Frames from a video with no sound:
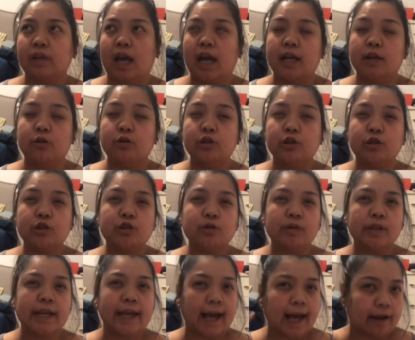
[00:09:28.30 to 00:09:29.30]
i don't
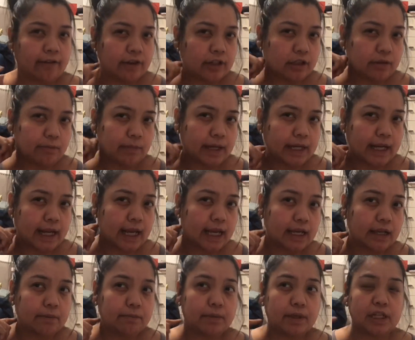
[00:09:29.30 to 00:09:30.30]
usually have it on my
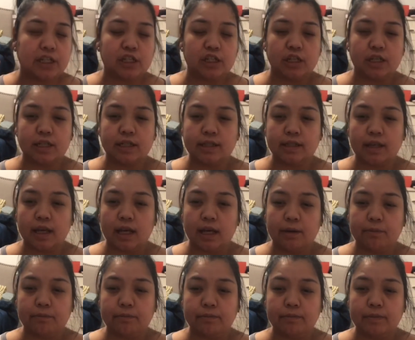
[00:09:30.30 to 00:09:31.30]
neck it's just
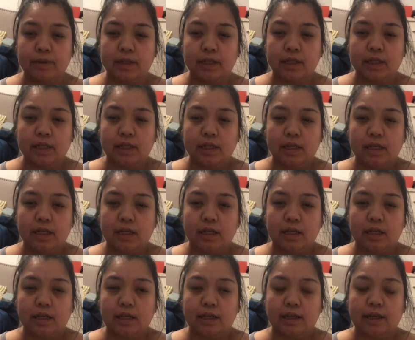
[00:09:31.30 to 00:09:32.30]
um,
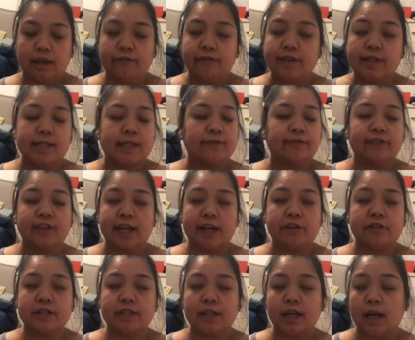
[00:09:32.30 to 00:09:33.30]
if it's
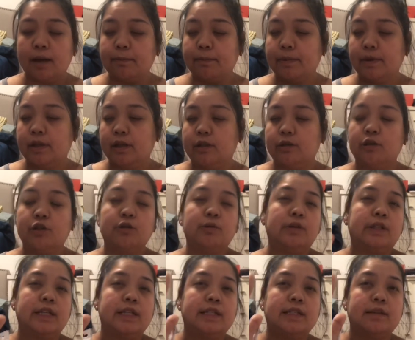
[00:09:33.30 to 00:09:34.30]
flares up
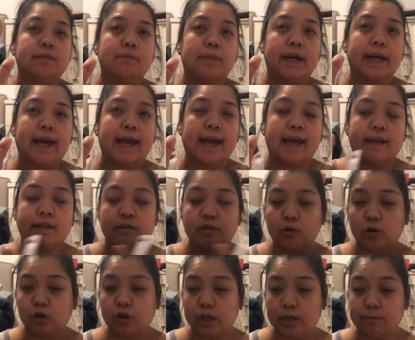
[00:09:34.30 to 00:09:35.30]
usually it's in my
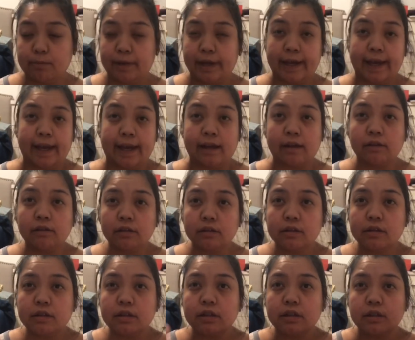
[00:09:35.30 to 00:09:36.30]
hands or in my
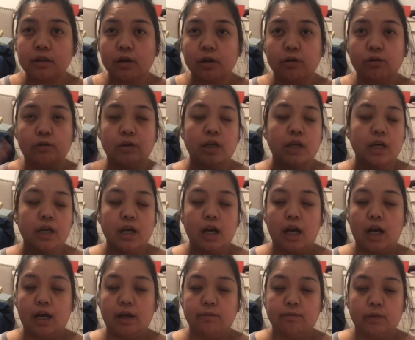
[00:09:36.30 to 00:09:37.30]
ankles so
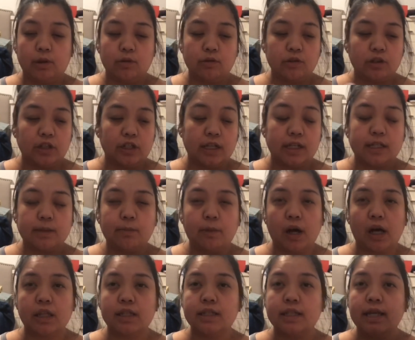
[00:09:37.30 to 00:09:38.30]
um, those are the
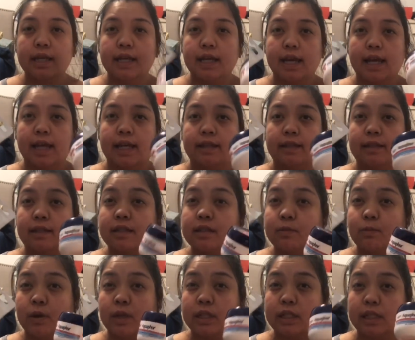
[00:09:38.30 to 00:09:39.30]
spots and
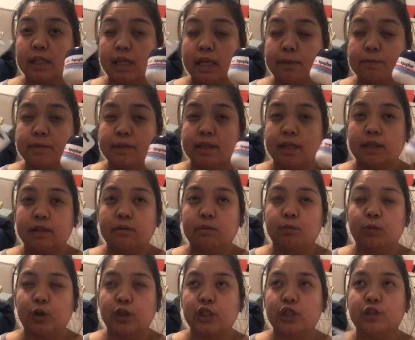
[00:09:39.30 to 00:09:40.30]
this one keeps it
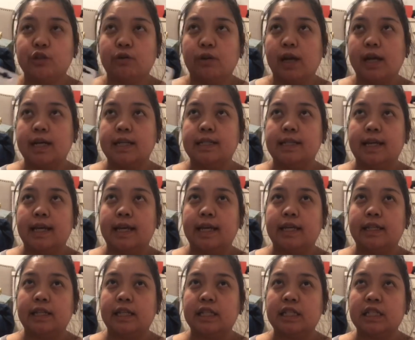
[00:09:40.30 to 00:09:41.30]
moisturized
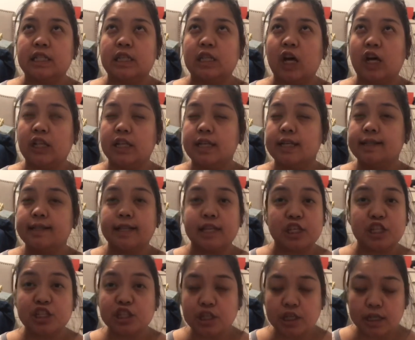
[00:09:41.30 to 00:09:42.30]
and it's not as
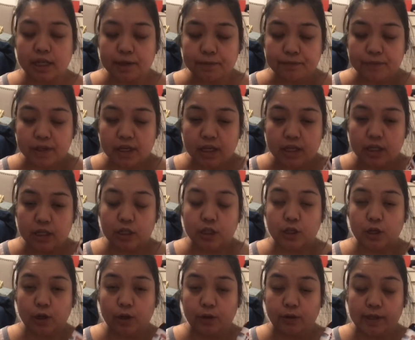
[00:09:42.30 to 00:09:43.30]
itchy
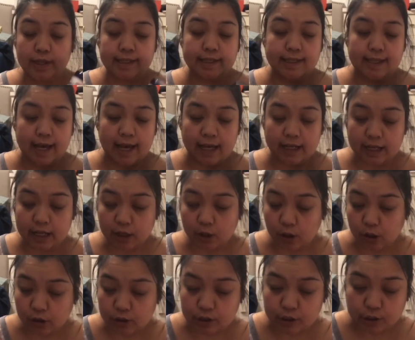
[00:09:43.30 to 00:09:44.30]
so that's that and
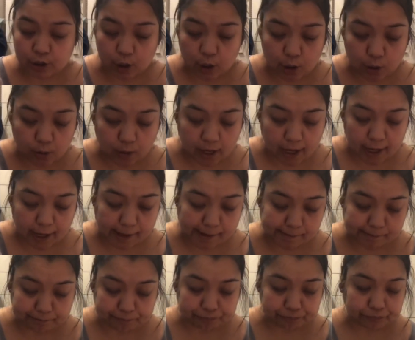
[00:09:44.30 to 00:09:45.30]
also
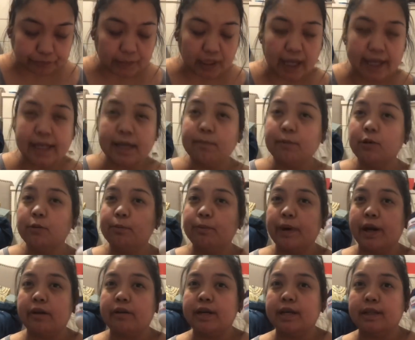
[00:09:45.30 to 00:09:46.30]
um, I keep
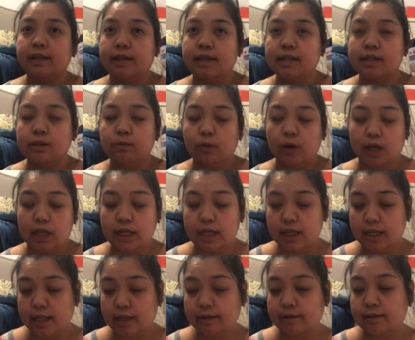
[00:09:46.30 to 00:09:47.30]
comparing this one
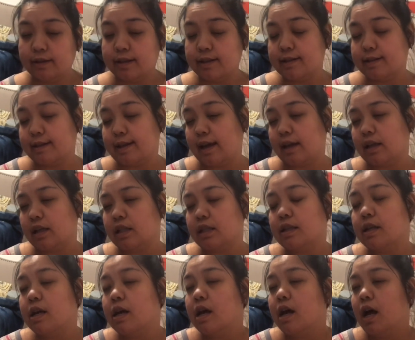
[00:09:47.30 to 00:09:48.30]
and the
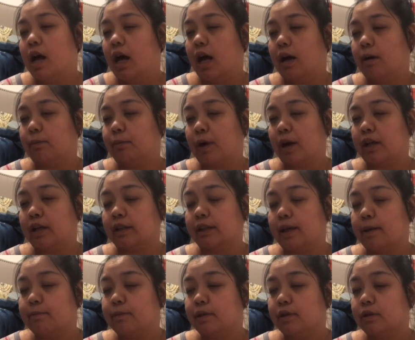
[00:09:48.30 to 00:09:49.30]
second uh, product
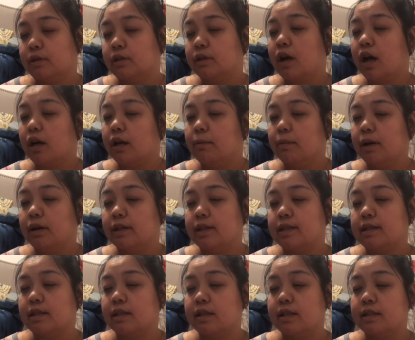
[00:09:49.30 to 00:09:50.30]
I'm gonna talk about
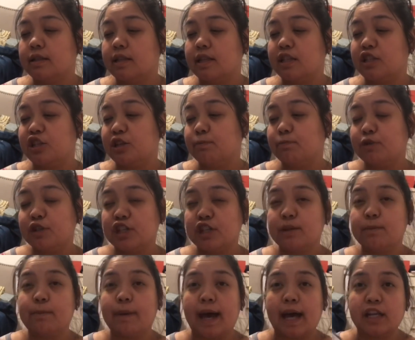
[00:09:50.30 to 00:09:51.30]
is this
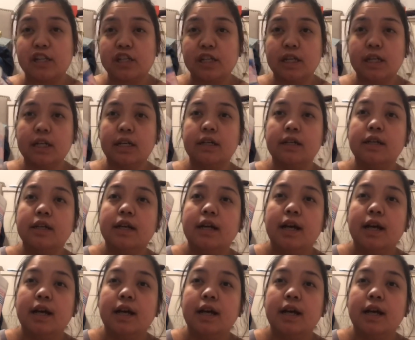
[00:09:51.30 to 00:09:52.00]
Egyptian magic